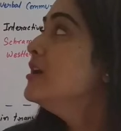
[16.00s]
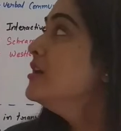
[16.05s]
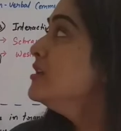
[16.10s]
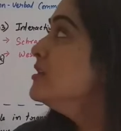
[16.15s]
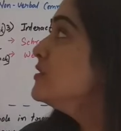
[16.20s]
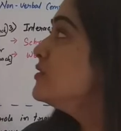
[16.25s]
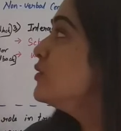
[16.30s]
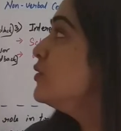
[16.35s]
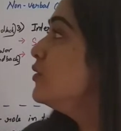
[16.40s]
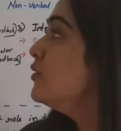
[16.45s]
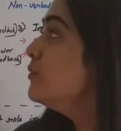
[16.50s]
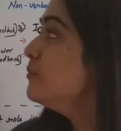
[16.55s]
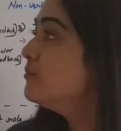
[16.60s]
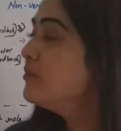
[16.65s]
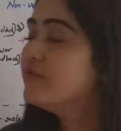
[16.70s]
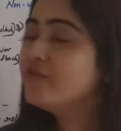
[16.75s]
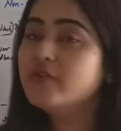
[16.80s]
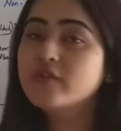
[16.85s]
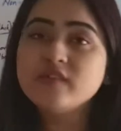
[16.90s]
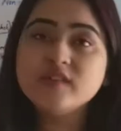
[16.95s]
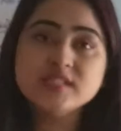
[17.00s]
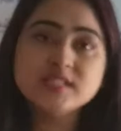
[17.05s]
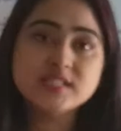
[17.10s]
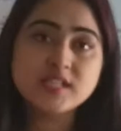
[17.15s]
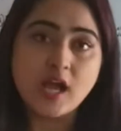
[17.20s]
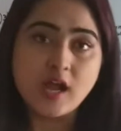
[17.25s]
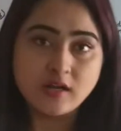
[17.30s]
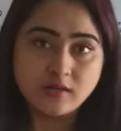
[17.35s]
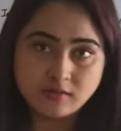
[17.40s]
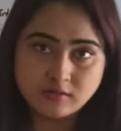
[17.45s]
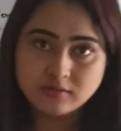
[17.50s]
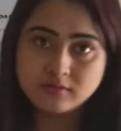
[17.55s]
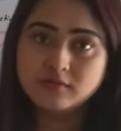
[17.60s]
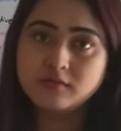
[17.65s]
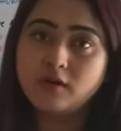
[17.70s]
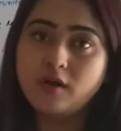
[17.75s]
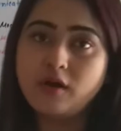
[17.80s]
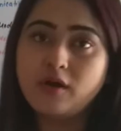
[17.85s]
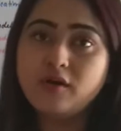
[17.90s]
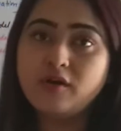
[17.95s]
So before we start
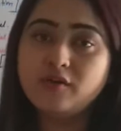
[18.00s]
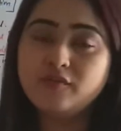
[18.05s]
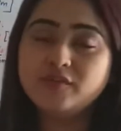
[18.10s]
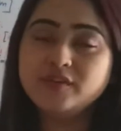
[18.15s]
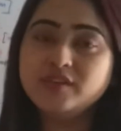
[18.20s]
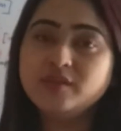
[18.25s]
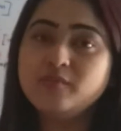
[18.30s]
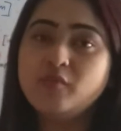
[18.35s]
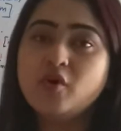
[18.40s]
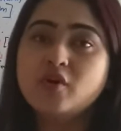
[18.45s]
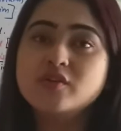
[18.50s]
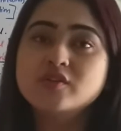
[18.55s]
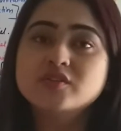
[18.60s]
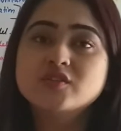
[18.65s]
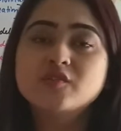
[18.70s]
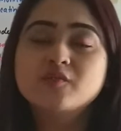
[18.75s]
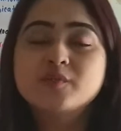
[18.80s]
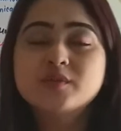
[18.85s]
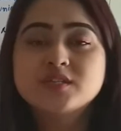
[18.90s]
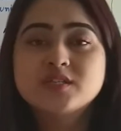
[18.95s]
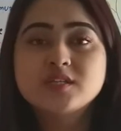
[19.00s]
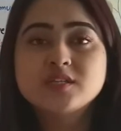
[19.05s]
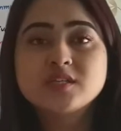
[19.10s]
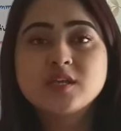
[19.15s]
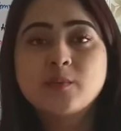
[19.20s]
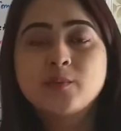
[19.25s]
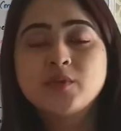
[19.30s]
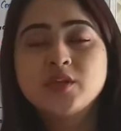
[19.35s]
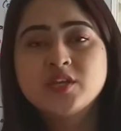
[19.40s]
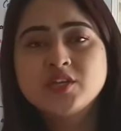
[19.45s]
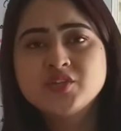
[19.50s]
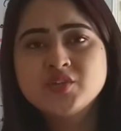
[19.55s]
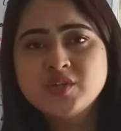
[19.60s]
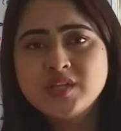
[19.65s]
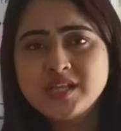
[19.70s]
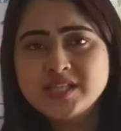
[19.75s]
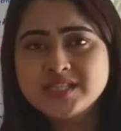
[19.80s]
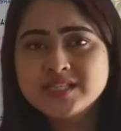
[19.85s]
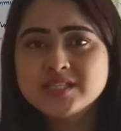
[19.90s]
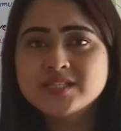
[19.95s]
with the models of business communication,
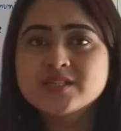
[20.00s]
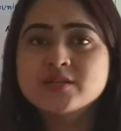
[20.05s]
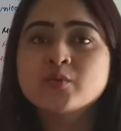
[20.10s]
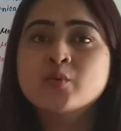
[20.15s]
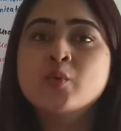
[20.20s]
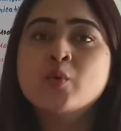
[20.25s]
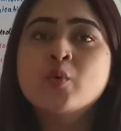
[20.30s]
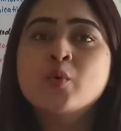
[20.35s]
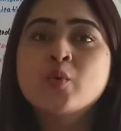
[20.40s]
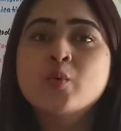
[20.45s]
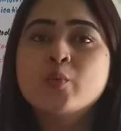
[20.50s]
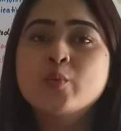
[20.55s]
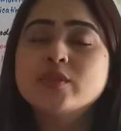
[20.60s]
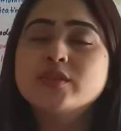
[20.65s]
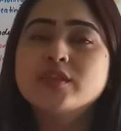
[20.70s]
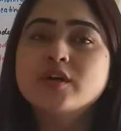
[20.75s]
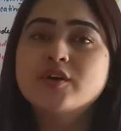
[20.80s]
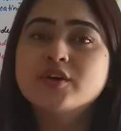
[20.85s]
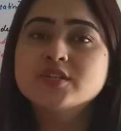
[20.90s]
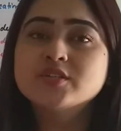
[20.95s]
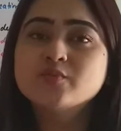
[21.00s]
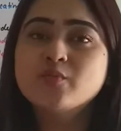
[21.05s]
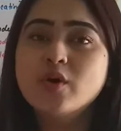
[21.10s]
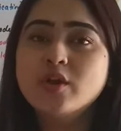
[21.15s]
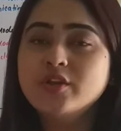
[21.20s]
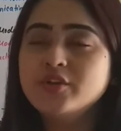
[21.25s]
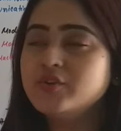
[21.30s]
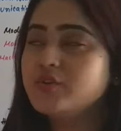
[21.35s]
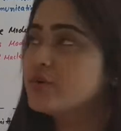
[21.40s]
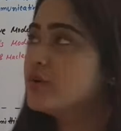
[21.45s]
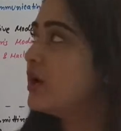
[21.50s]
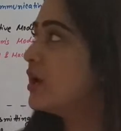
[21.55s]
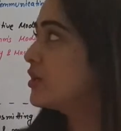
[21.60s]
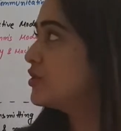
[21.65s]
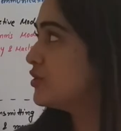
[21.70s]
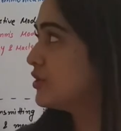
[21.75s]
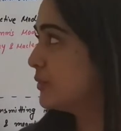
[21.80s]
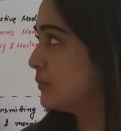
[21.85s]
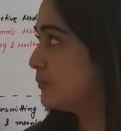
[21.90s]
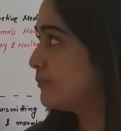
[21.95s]
let's go with a small
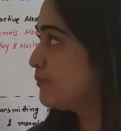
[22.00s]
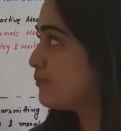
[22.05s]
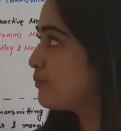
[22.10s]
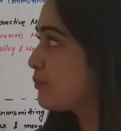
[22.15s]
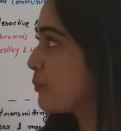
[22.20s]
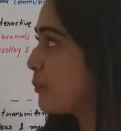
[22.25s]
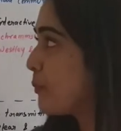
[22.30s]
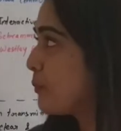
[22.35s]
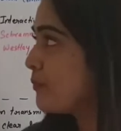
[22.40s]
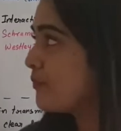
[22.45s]
introduction.